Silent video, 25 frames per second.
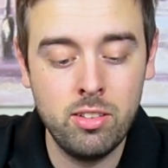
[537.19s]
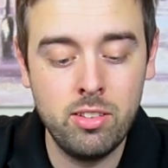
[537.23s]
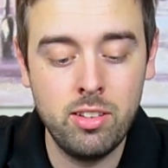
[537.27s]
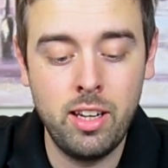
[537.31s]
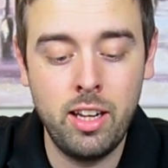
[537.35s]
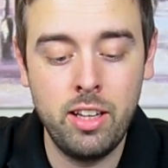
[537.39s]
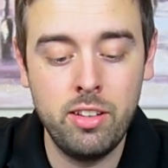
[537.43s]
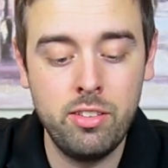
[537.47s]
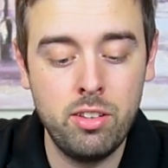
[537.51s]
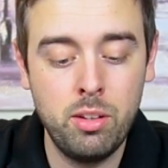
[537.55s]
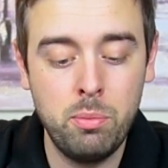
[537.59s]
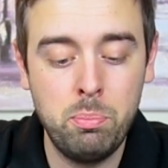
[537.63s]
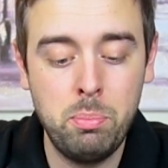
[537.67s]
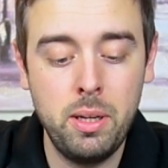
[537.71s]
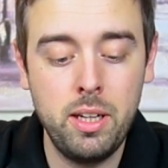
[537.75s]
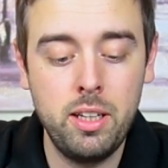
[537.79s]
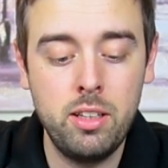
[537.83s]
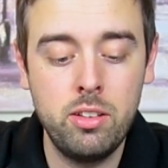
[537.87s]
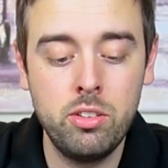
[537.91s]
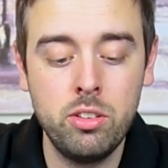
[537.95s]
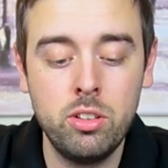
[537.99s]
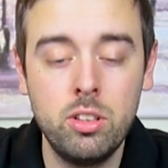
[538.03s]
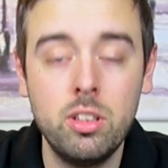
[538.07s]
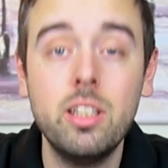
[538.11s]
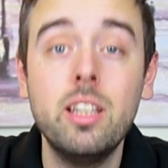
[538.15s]
So that's the
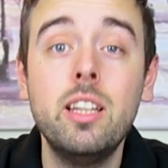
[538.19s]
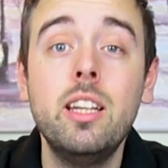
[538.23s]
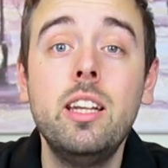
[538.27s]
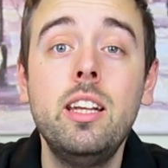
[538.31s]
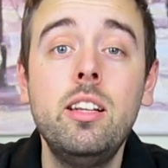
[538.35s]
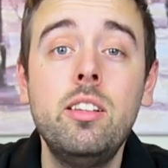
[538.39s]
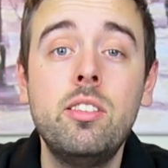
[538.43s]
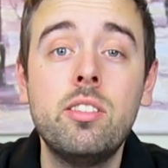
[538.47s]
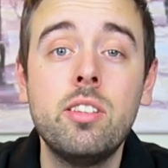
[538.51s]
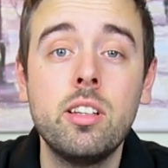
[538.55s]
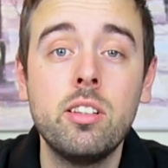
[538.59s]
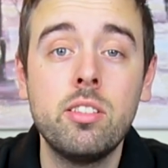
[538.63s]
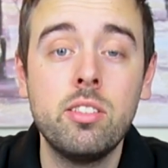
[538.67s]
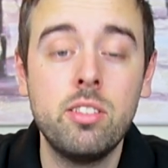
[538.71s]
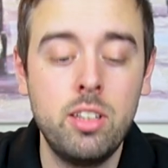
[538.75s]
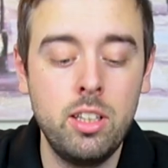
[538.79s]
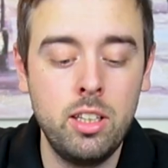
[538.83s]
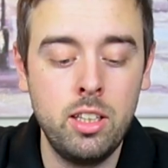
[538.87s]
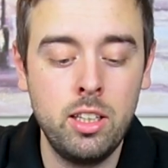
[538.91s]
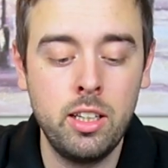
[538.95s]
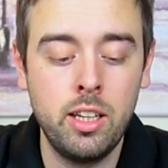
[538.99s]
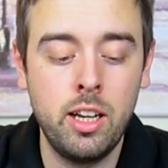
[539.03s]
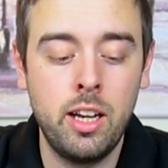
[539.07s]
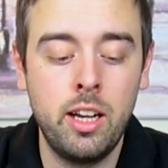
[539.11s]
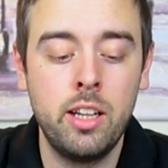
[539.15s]
Pixel
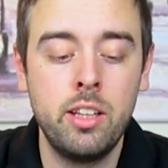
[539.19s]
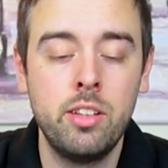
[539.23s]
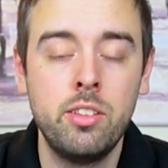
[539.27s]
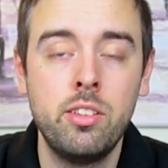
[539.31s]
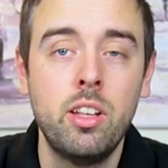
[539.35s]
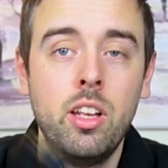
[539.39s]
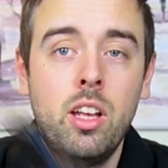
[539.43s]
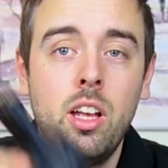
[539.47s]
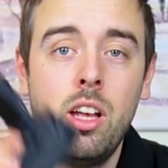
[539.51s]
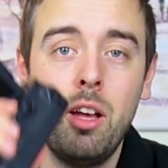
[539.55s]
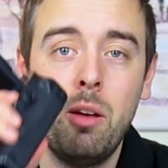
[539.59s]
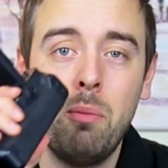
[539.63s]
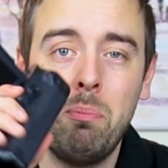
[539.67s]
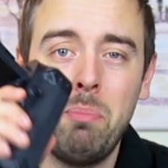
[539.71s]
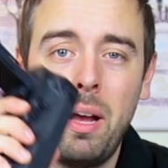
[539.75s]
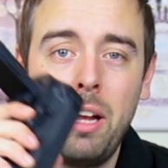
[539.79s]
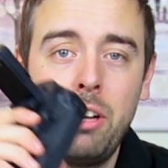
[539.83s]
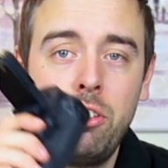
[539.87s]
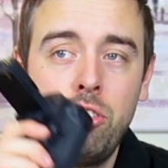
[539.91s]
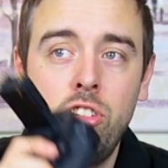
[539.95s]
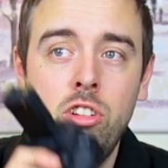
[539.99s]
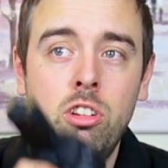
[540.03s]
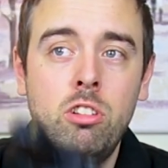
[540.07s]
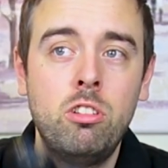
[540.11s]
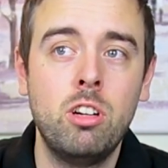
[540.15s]
E16, guys.
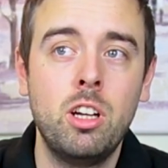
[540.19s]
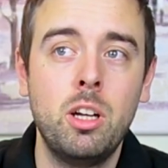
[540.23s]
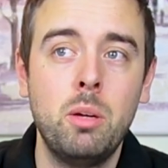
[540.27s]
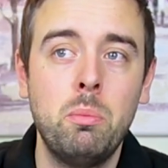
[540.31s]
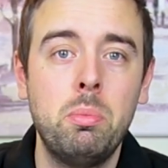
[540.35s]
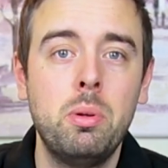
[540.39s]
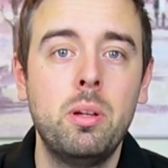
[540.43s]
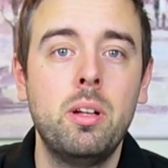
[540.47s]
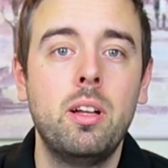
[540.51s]
Battery grip,